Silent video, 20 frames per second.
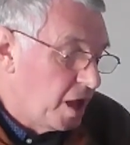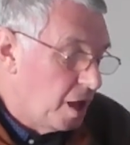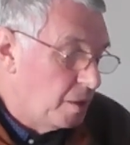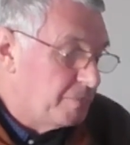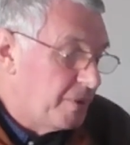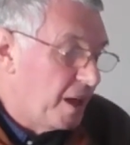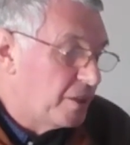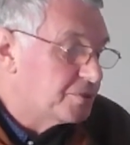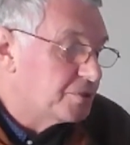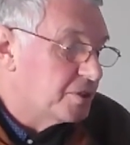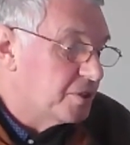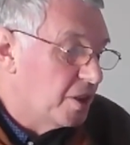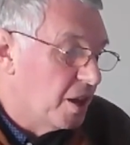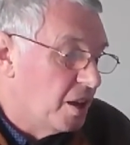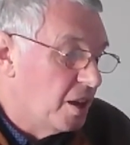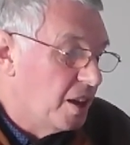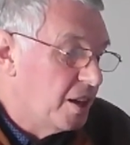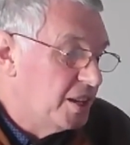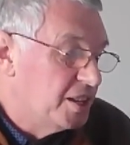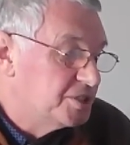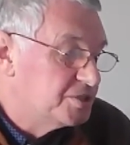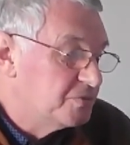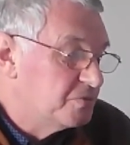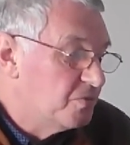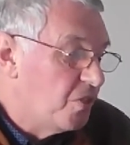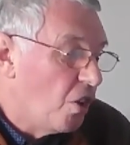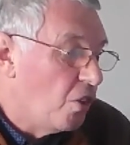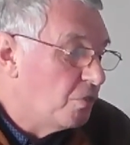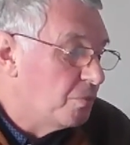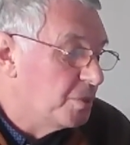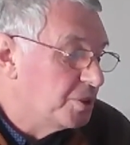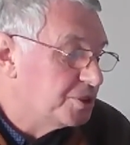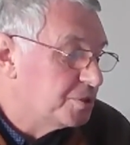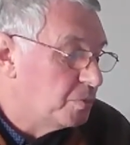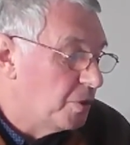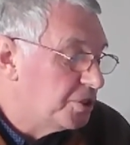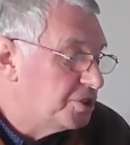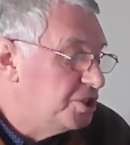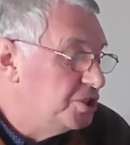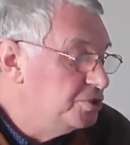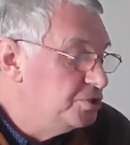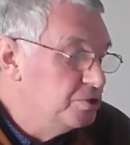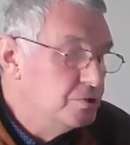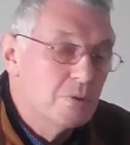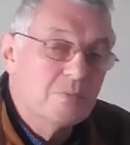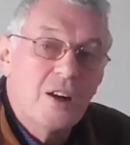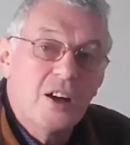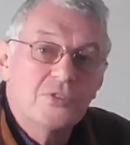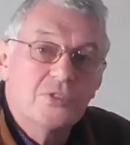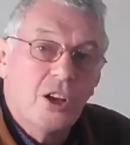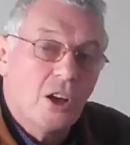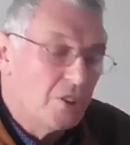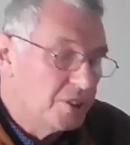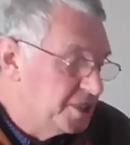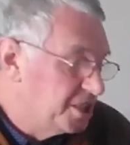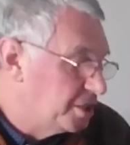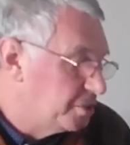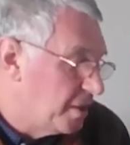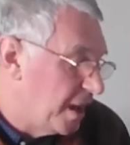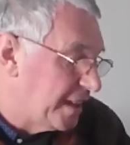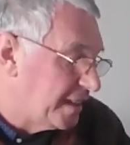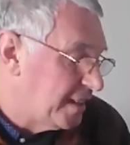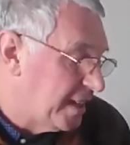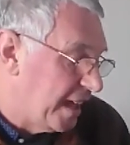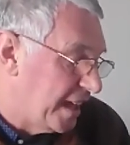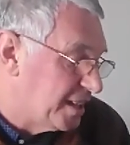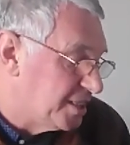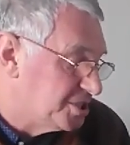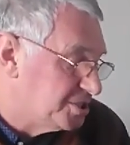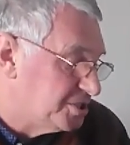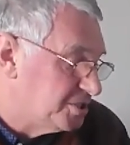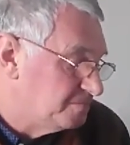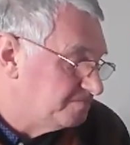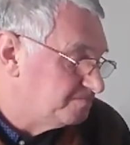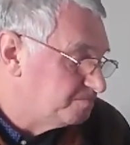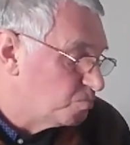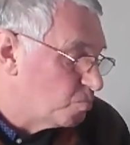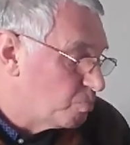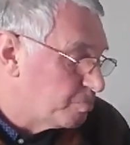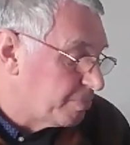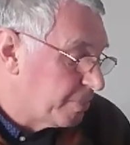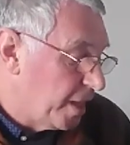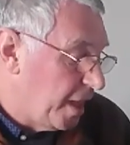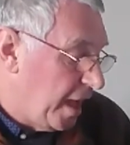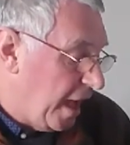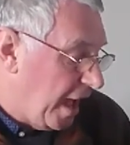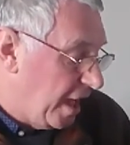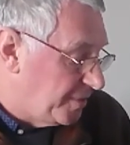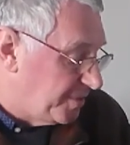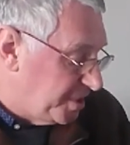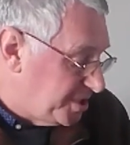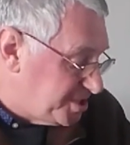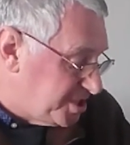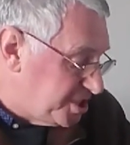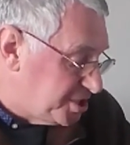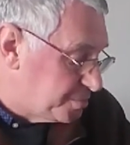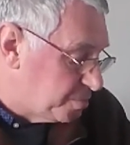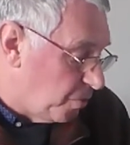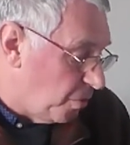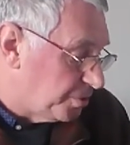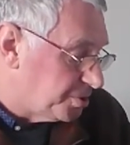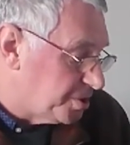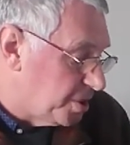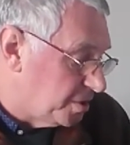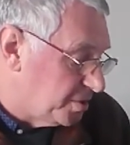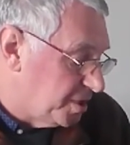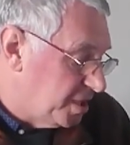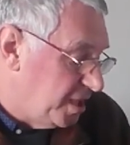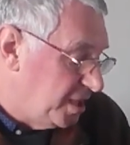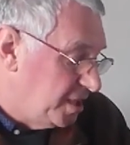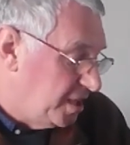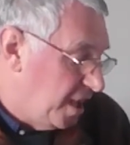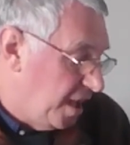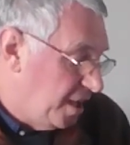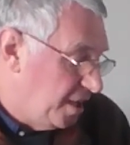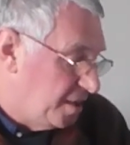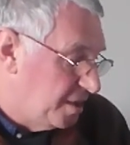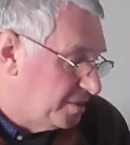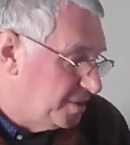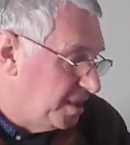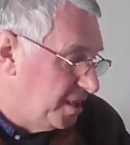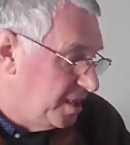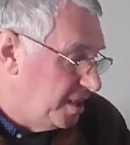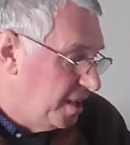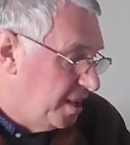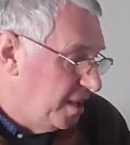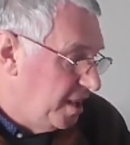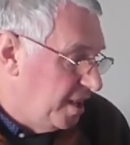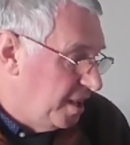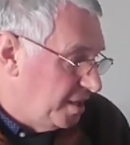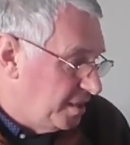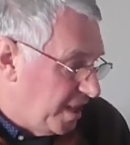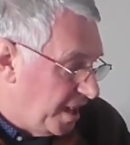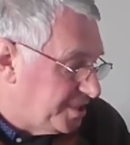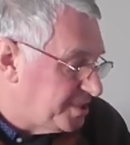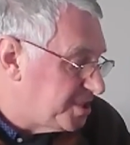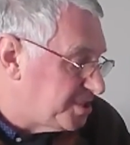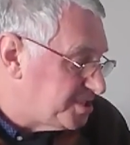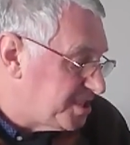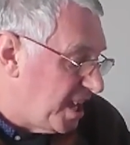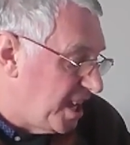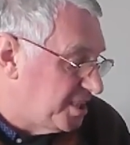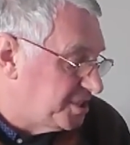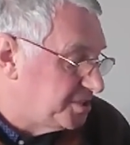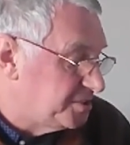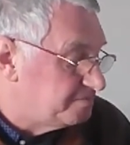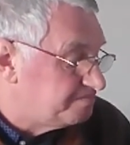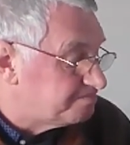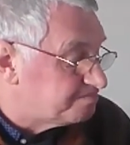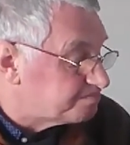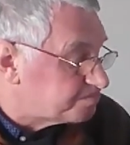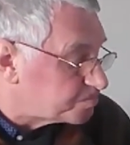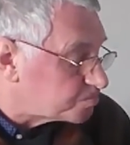about his involvement or what he knew about the Holly Gray case. And this is what the letter says.